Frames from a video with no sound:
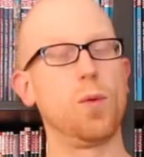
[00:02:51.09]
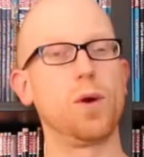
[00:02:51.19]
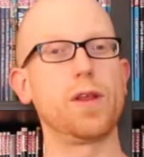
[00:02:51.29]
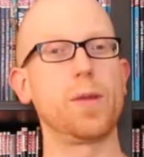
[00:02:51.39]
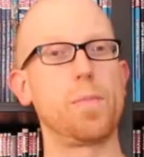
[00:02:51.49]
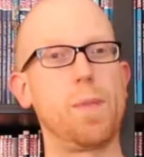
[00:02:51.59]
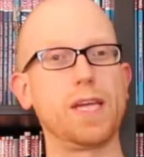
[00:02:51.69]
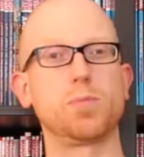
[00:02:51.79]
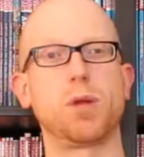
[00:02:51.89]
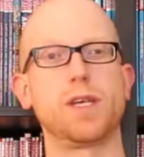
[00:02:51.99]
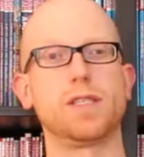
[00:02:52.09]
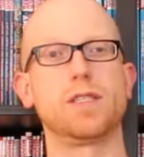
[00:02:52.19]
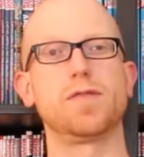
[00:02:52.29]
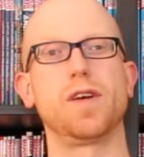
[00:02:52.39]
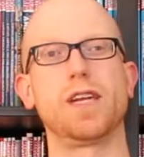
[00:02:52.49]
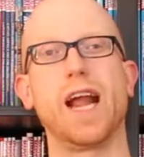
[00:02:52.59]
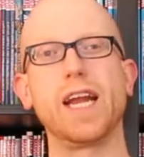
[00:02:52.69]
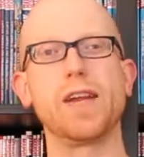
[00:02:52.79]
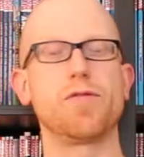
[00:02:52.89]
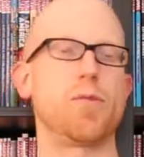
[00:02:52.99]
One of the best places to find
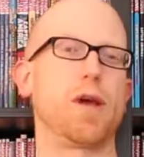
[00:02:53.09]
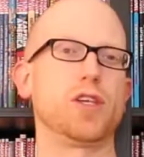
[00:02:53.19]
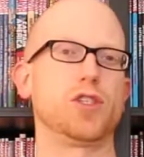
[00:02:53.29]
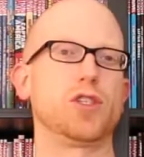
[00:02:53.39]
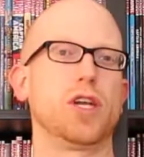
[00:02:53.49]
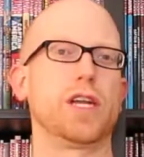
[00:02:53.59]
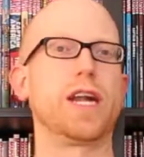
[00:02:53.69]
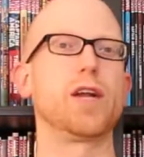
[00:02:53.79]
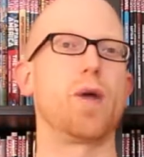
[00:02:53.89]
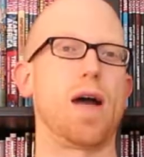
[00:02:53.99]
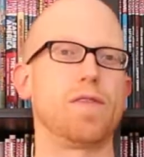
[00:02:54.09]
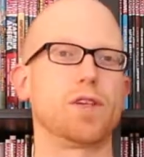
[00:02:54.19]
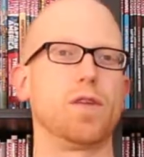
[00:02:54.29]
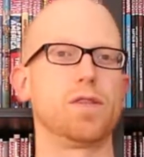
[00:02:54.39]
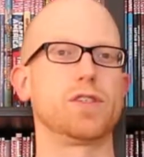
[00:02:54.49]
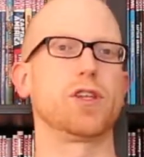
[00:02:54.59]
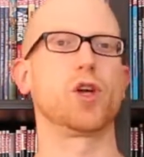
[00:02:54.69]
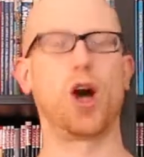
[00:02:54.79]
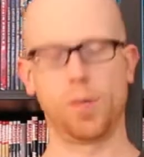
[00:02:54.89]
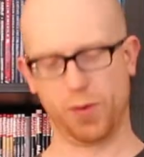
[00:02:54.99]
any information in any graphic novel is in the
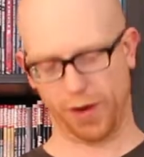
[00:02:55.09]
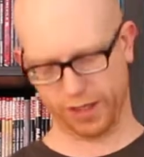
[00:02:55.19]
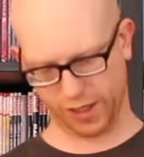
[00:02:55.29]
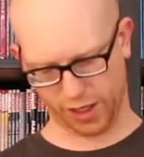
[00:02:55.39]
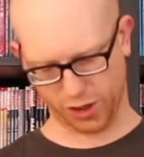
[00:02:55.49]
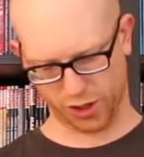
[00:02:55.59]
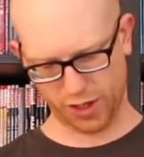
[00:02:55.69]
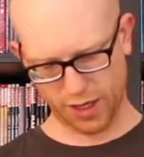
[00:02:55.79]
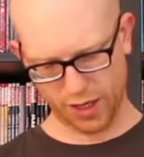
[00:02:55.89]
copyright section.